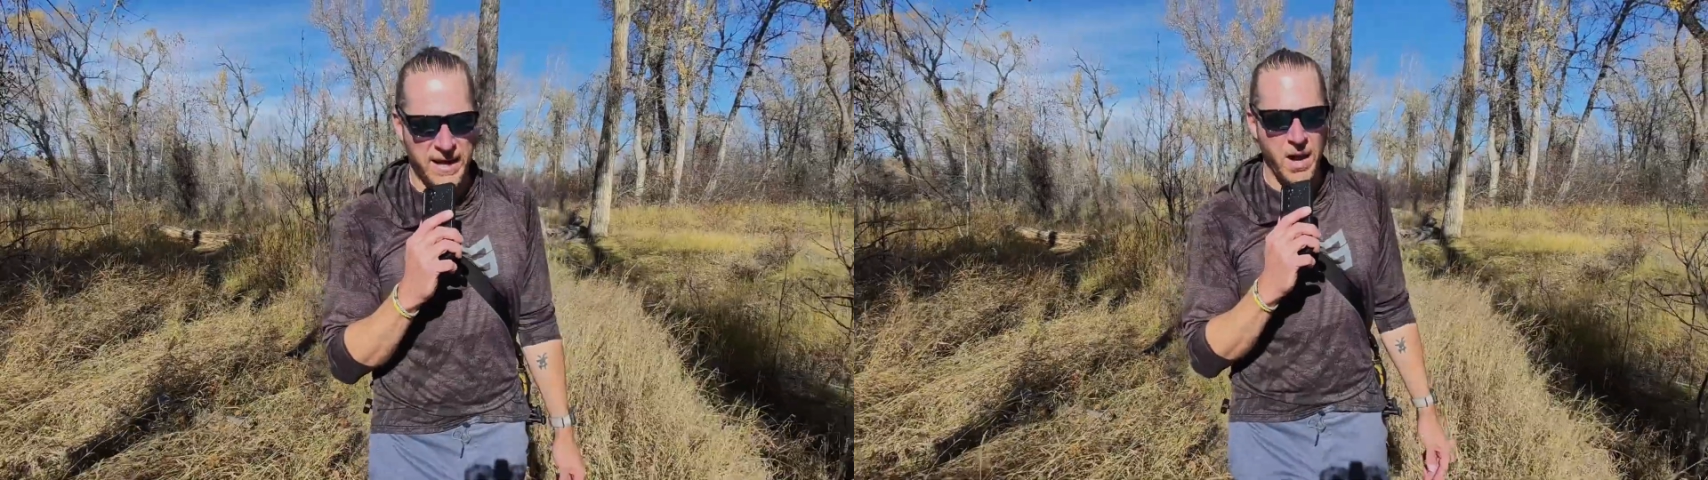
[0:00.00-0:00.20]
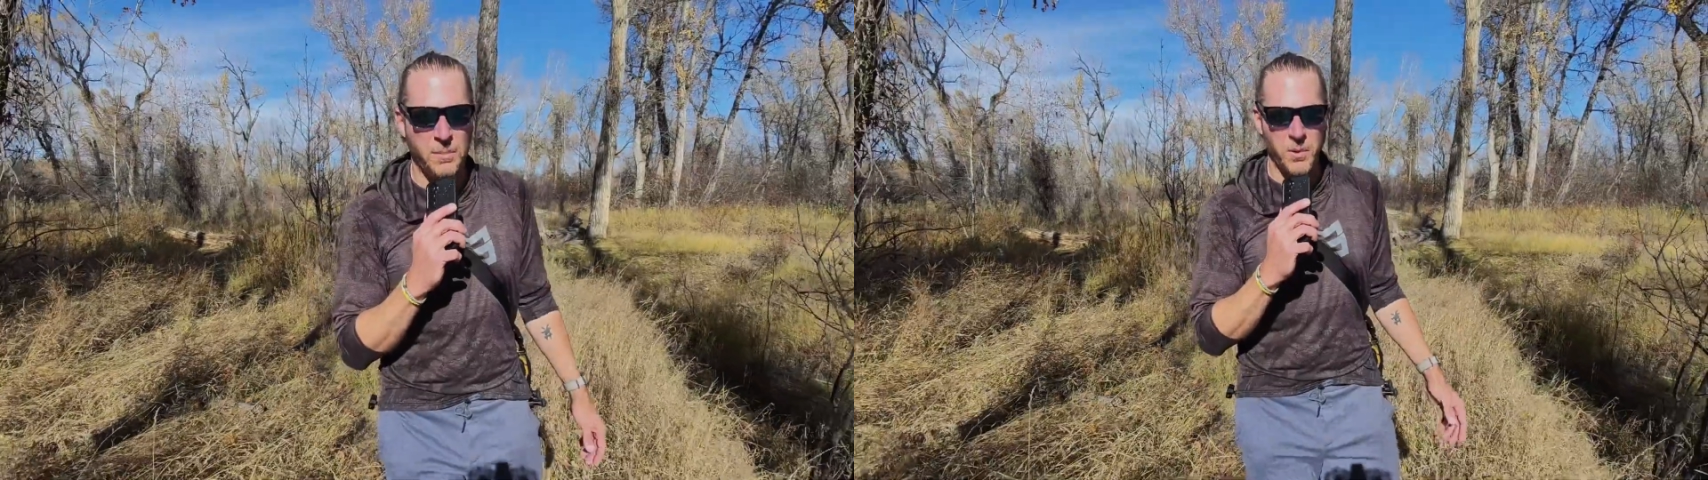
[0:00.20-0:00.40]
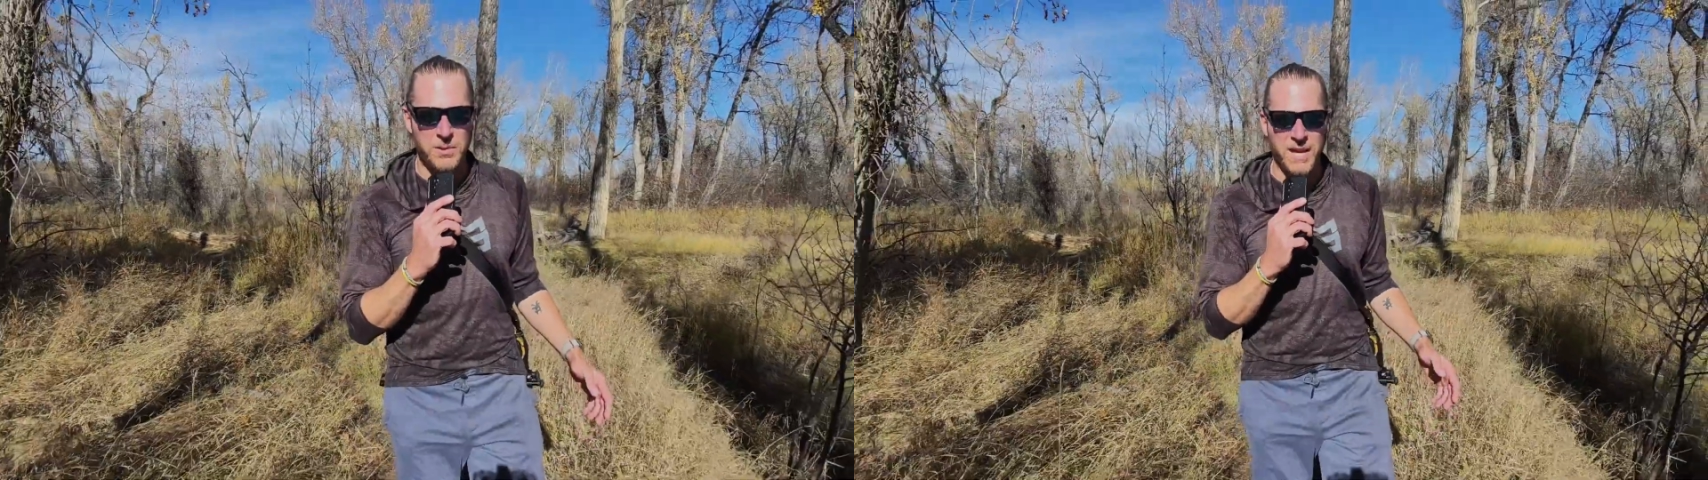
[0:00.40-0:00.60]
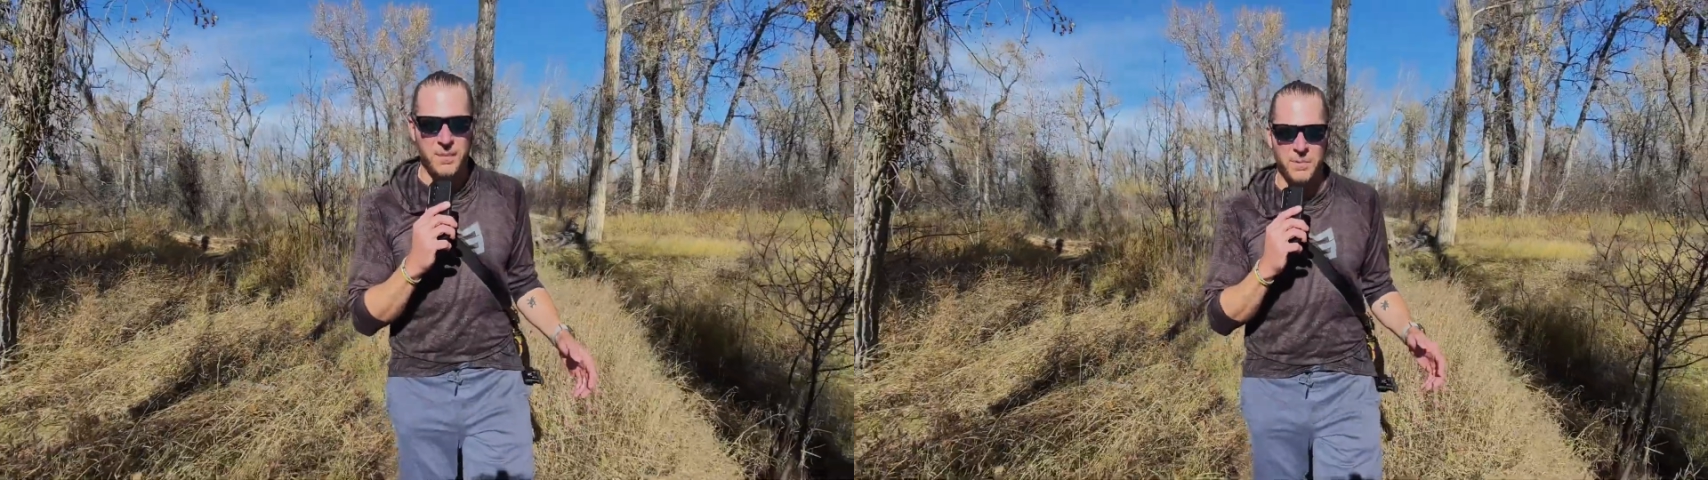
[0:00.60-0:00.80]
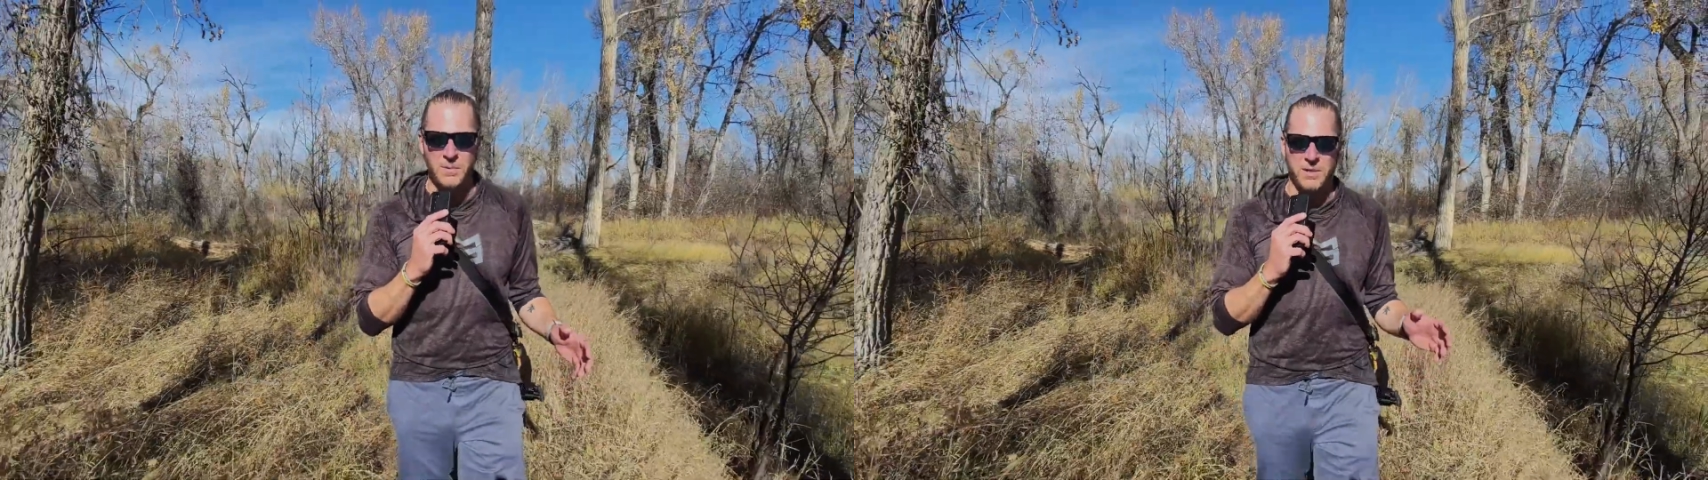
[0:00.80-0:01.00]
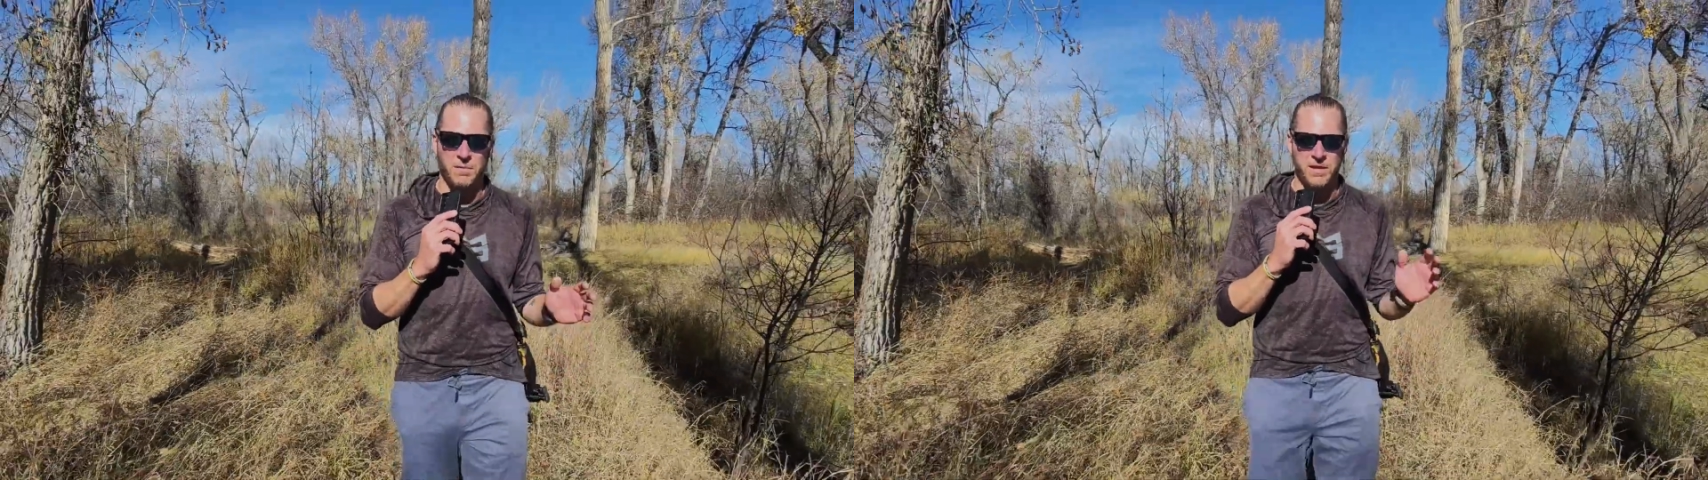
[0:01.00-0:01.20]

a couple examples